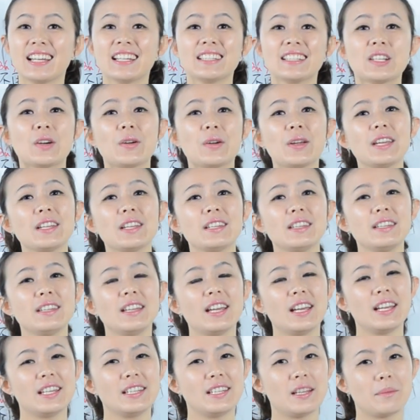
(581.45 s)
Now, in
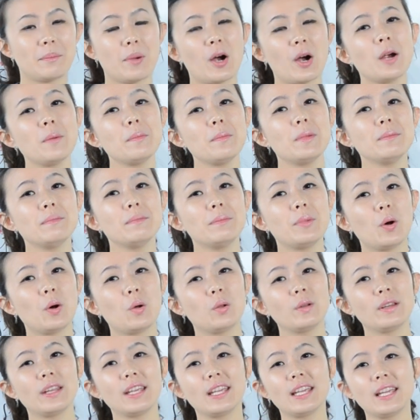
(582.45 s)
an apartment
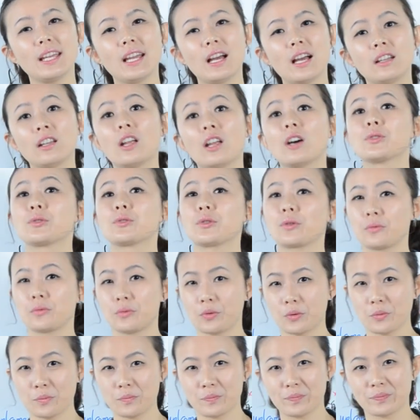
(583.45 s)
building laundry
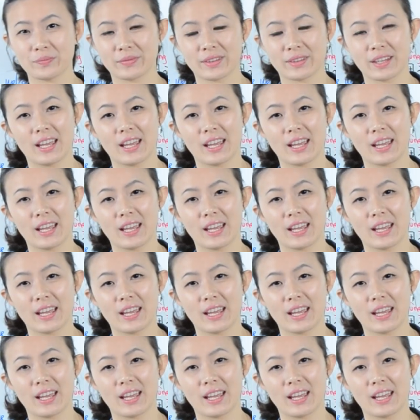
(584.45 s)
room,